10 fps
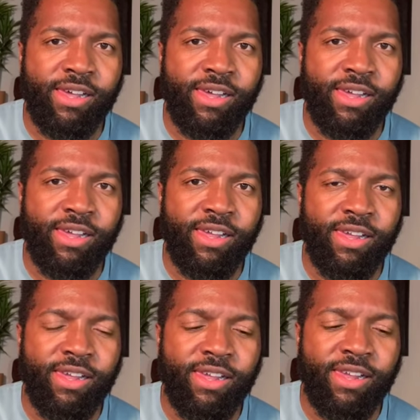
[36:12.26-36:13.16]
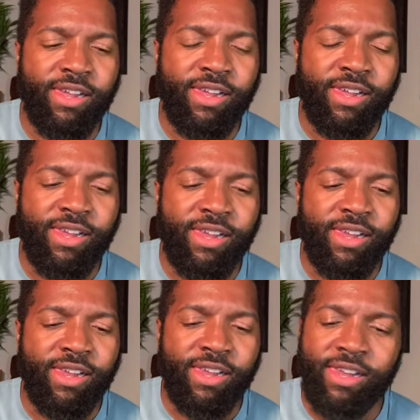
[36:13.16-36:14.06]
every day that goes by
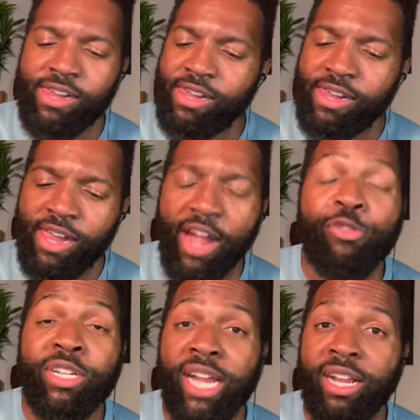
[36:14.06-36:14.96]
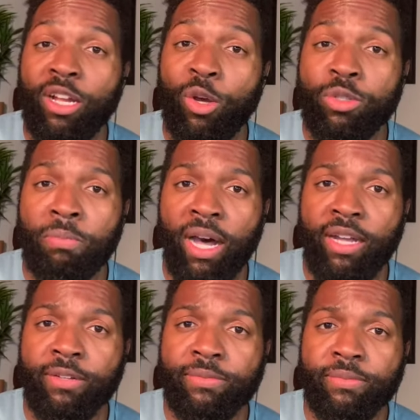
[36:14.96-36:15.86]
that he occupies that
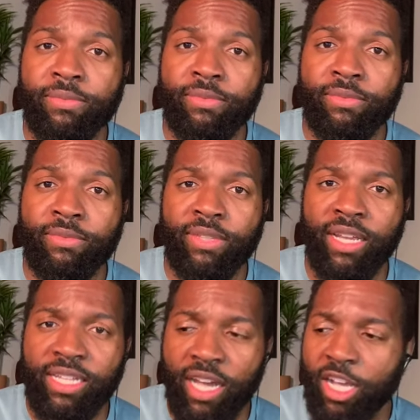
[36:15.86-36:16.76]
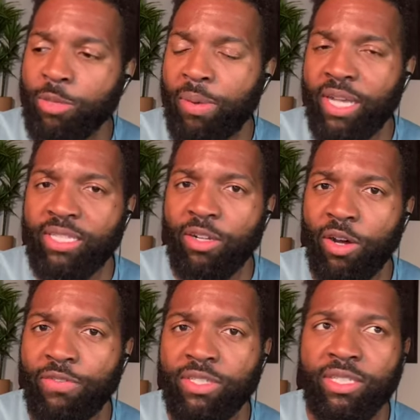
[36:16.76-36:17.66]
office is a day that we
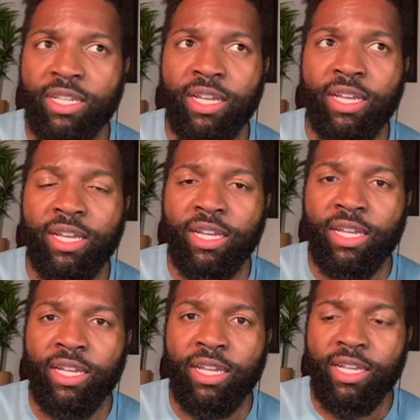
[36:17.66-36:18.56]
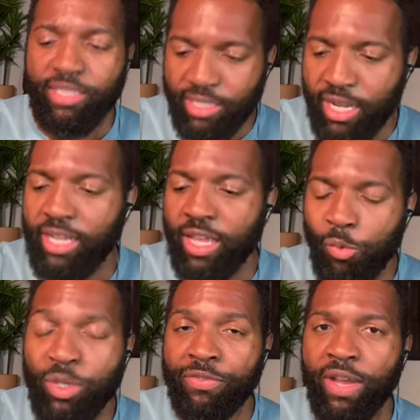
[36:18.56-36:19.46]
face a clear and present danger to our
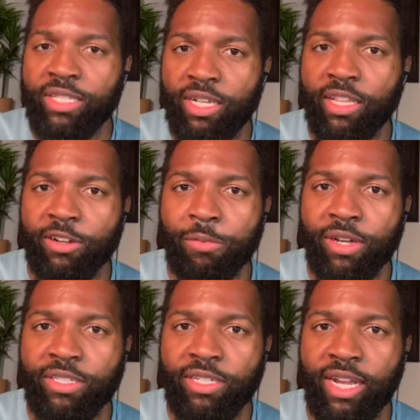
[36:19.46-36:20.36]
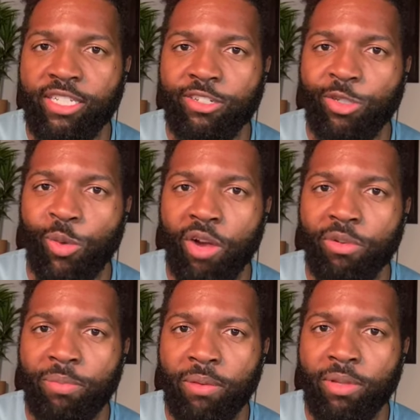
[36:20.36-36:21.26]
republic and to our lives.
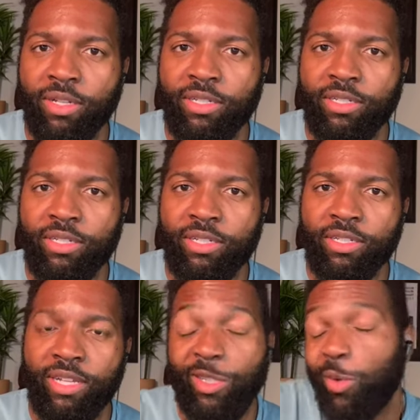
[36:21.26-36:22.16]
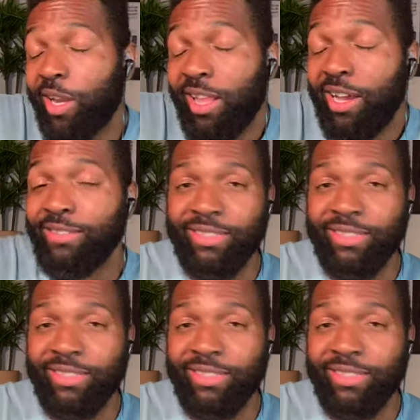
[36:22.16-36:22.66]
Every day, every day.